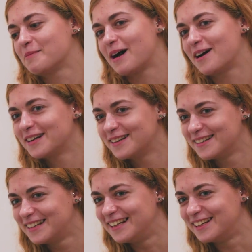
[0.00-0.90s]
about it?
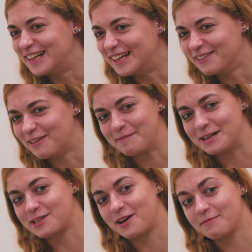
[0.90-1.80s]
You want me
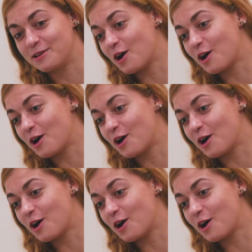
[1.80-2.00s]
to talk about it?